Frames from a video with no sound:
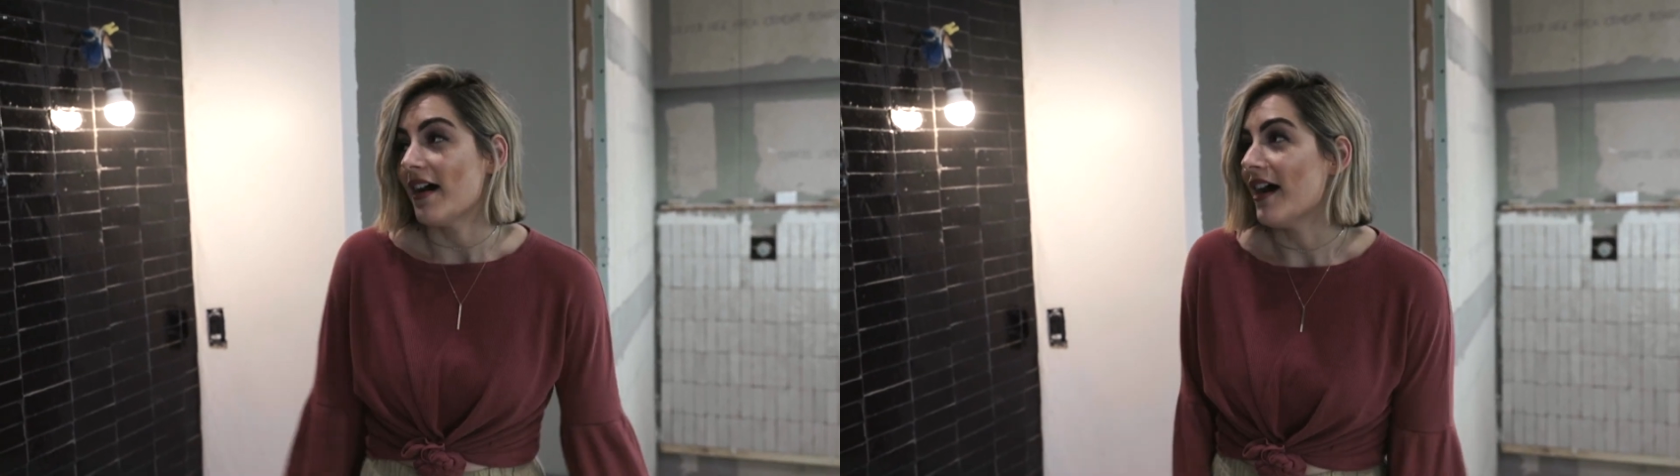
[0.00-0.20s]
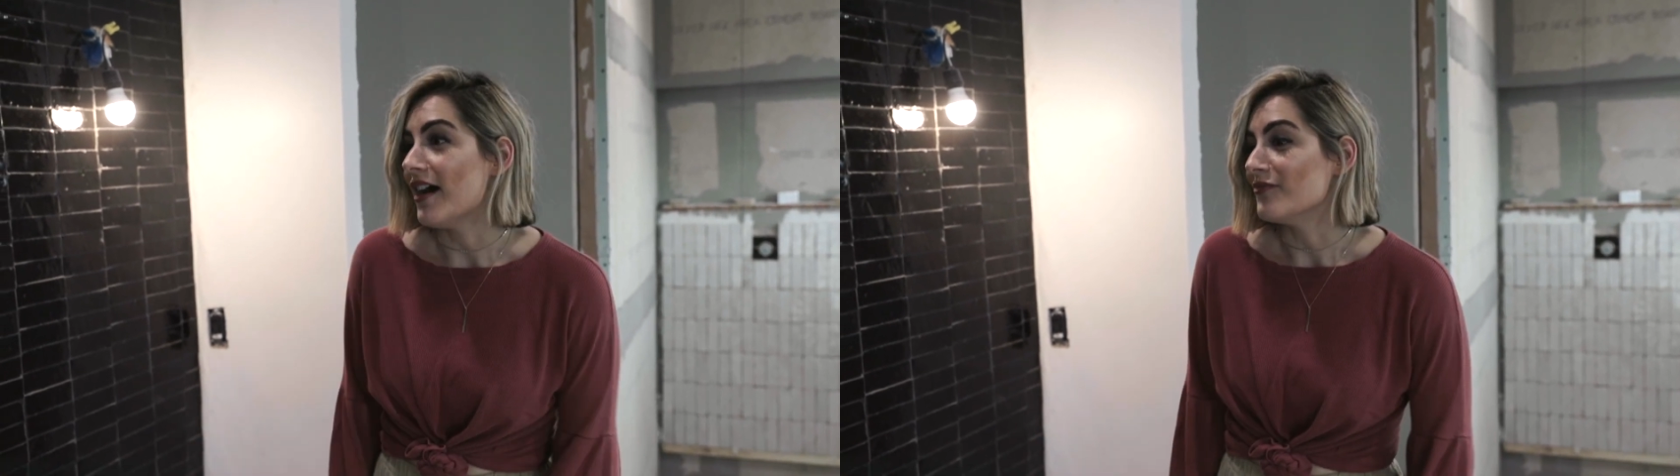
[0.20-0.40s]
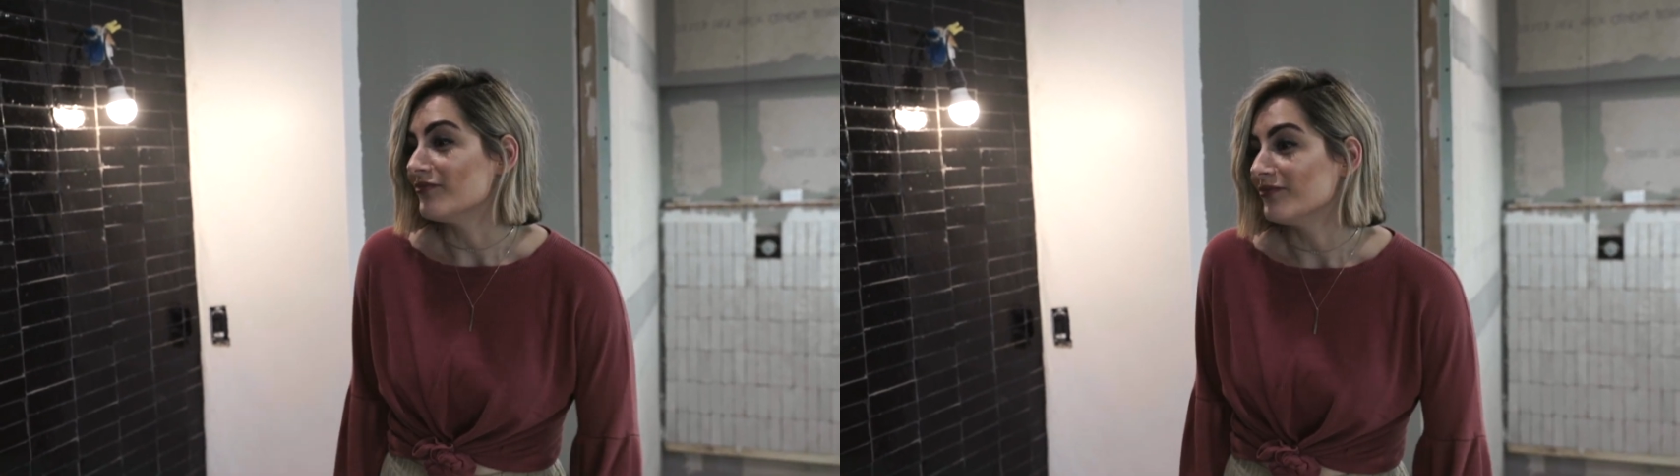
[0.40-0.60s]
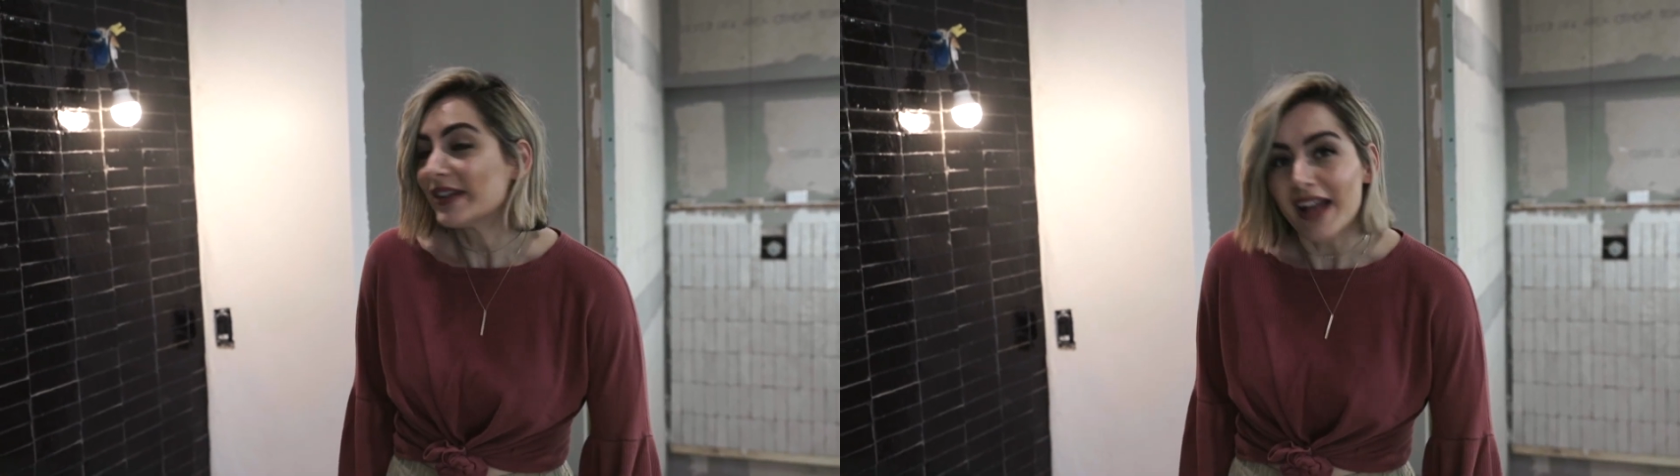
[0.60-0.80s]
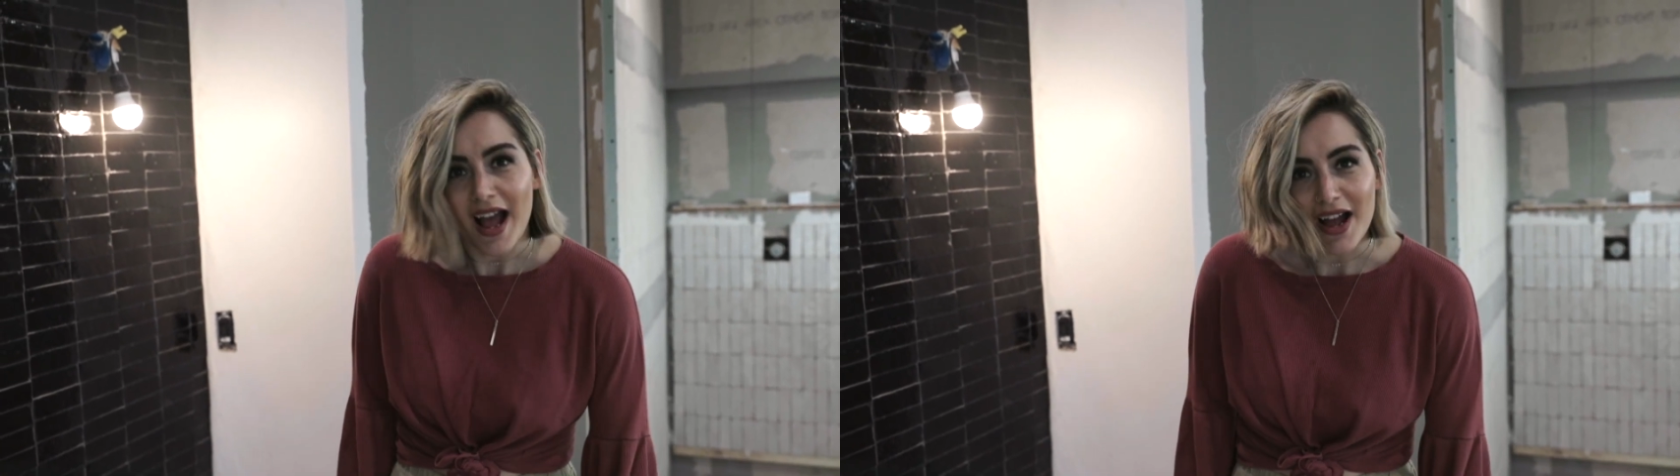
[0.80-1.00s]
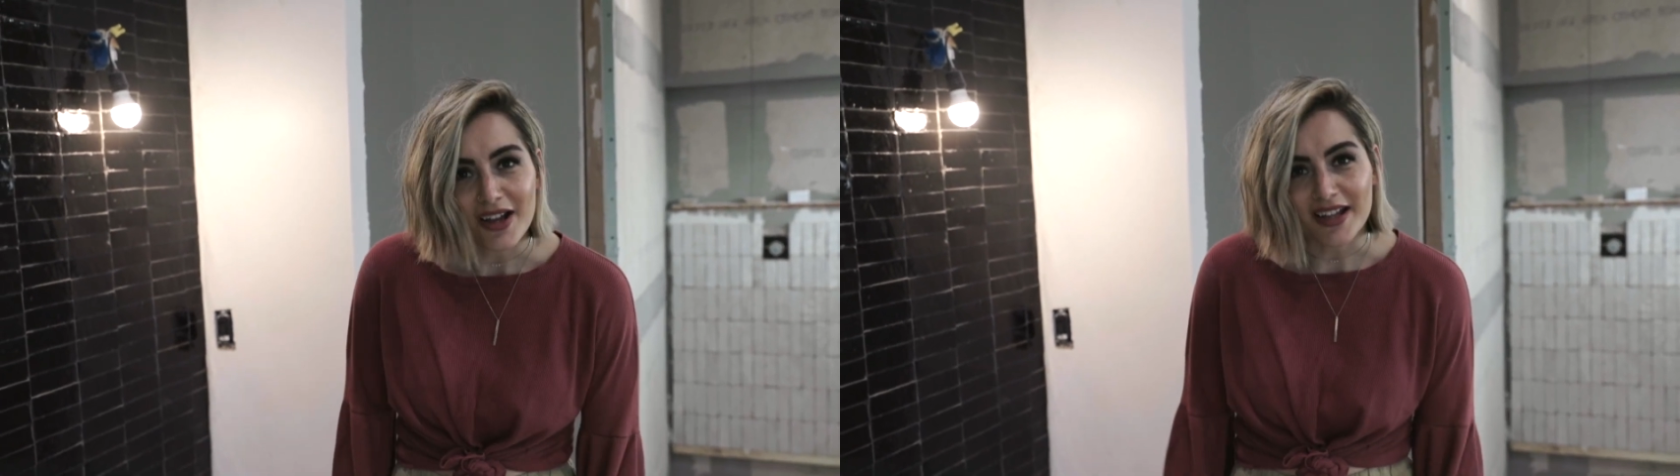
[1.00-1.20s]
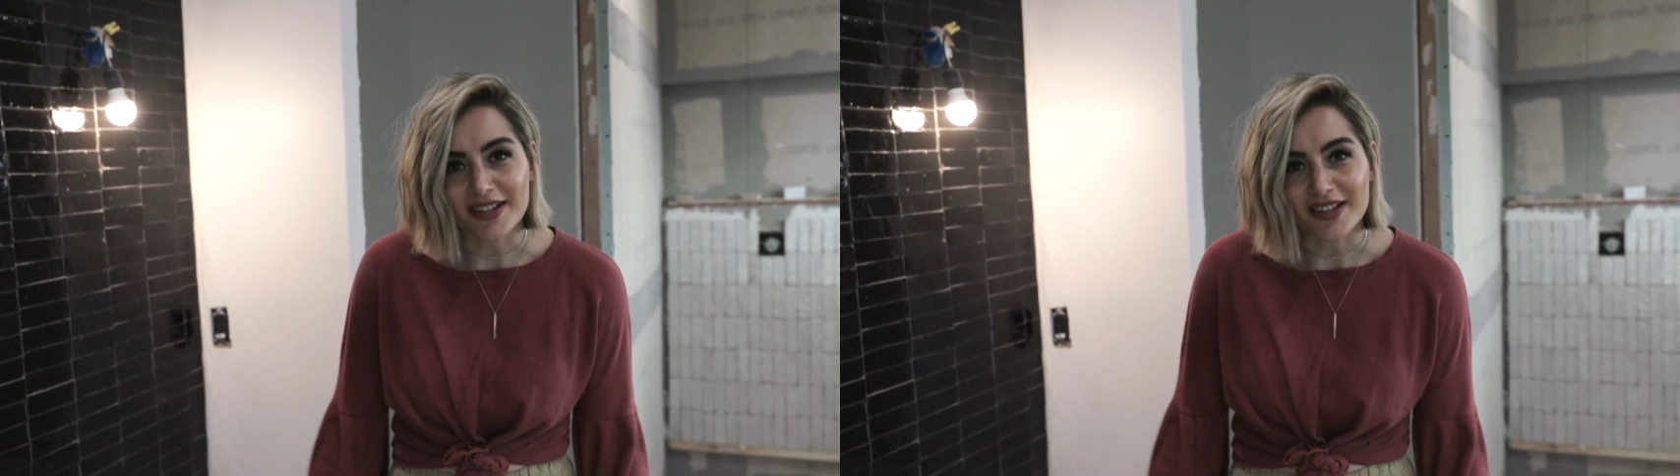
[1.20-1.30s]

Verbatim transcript: Um, but yeah,